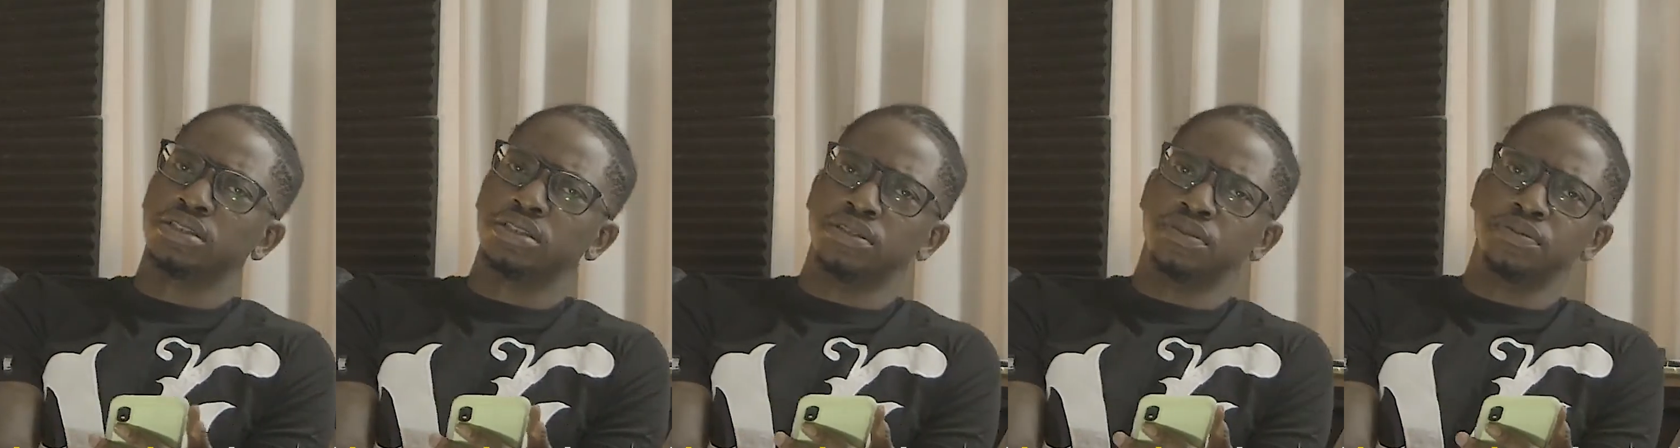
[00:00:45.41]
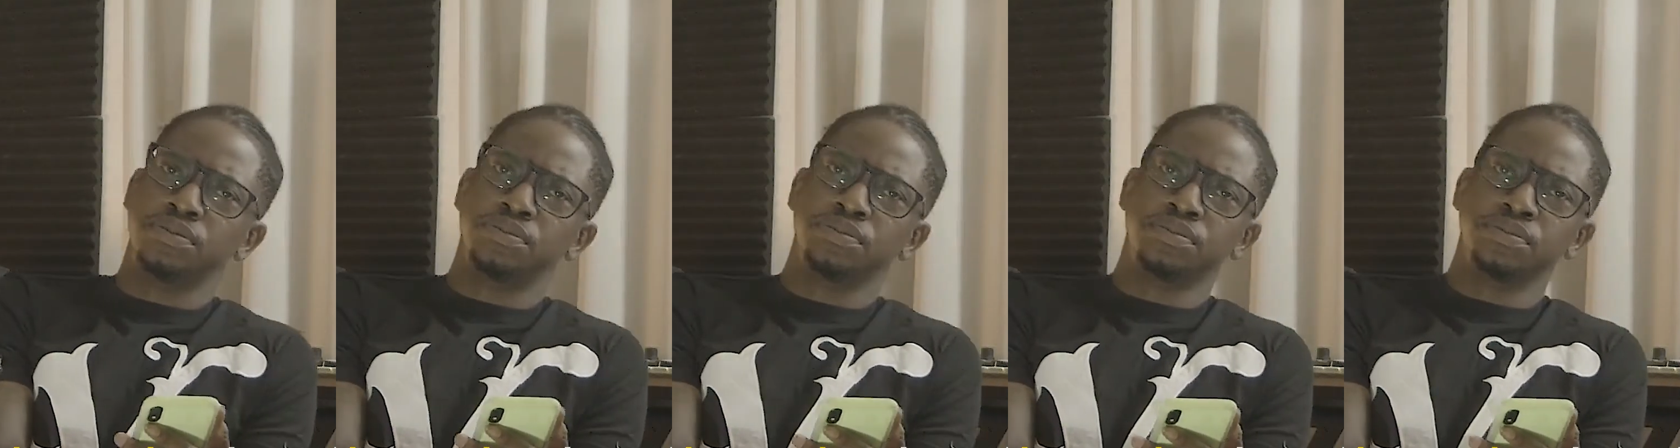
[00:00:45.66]

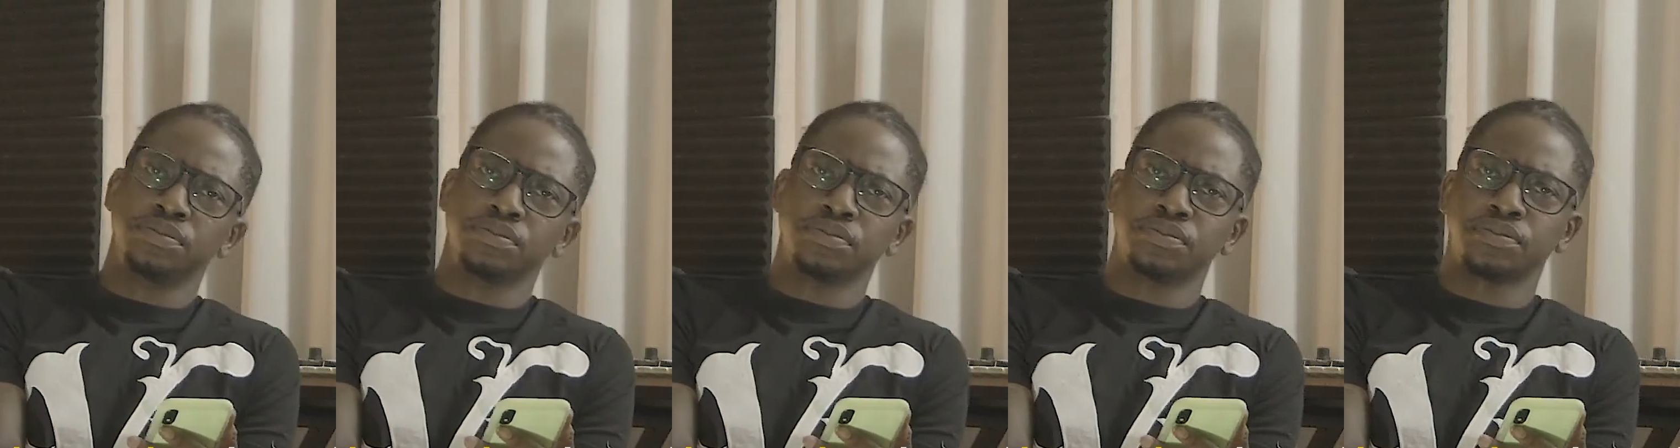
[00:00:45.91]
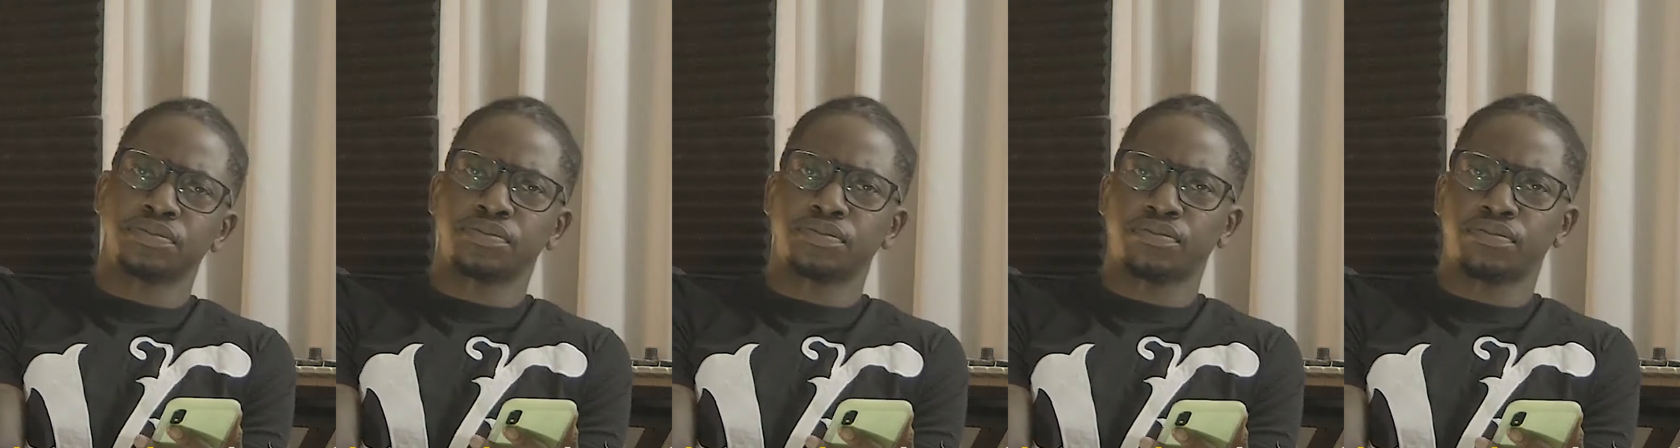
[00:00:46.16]

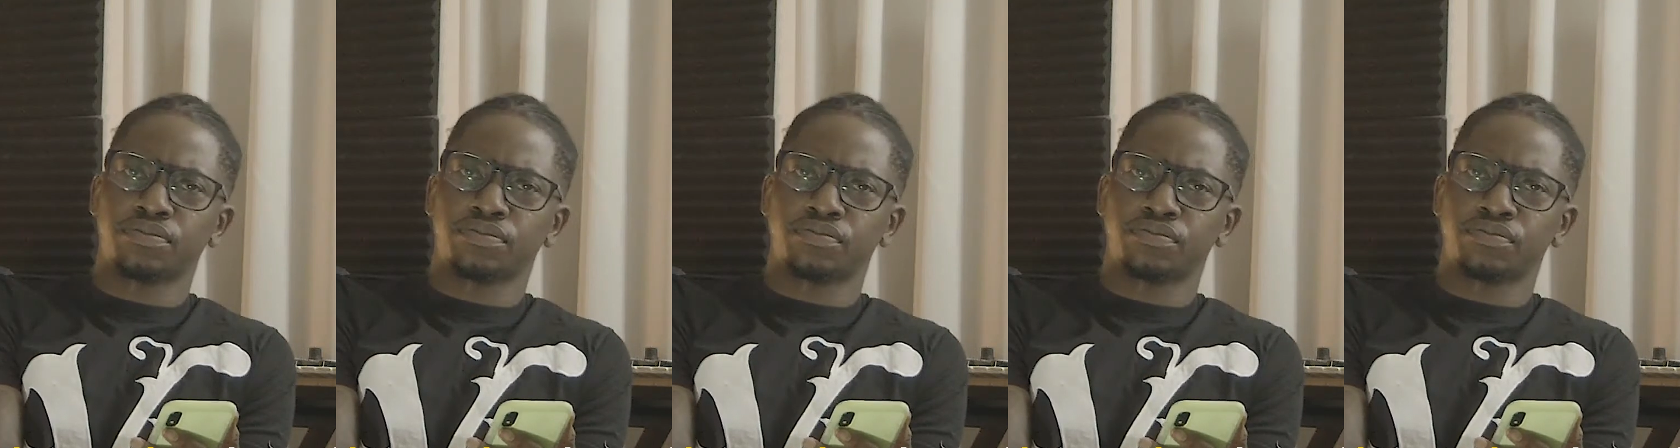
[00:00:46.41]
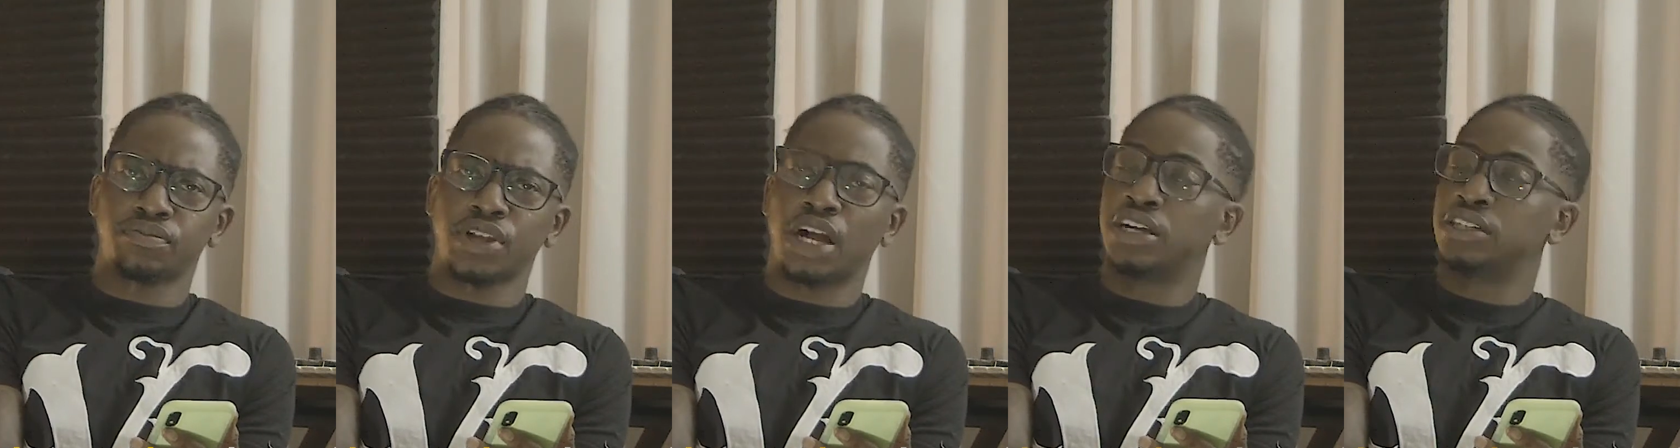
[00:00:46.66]

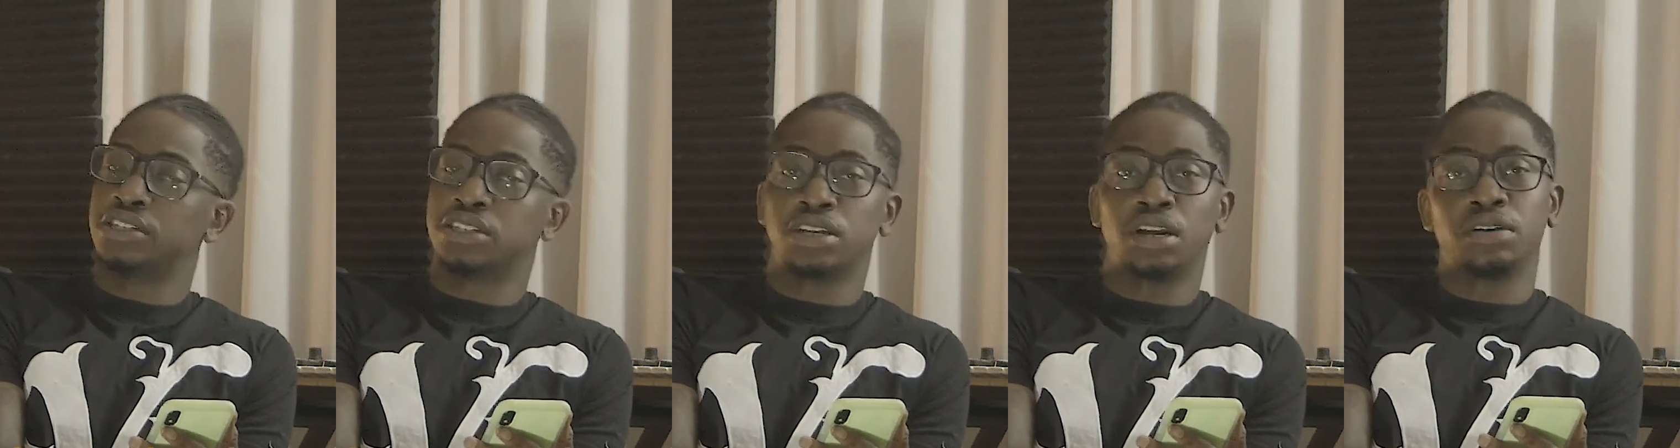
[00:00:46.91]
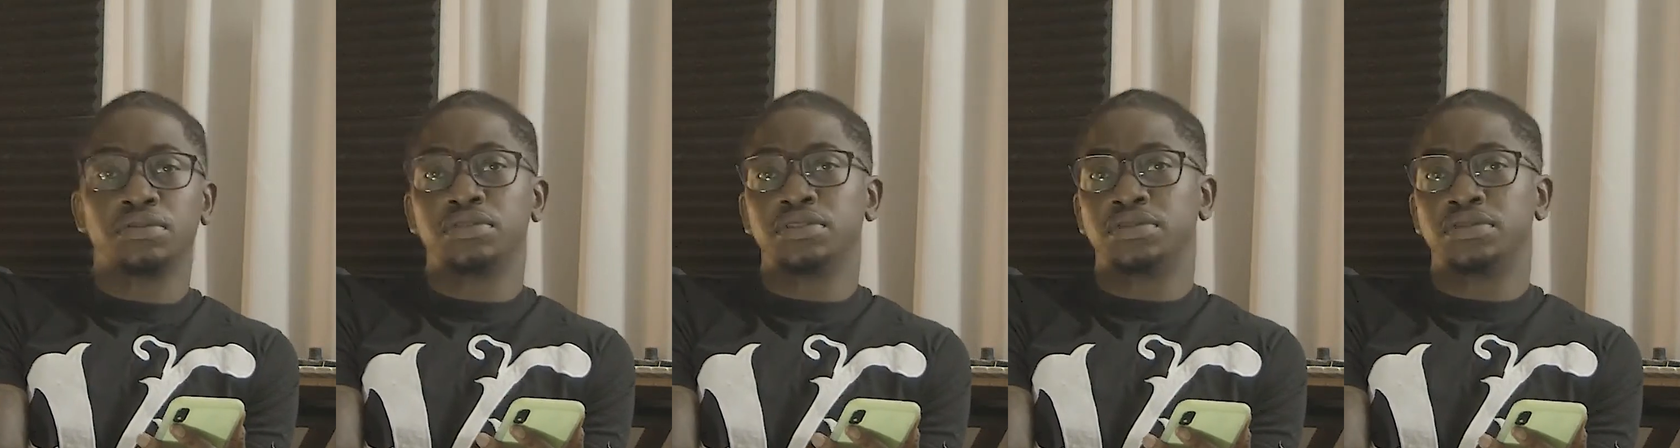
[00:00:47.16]
I just love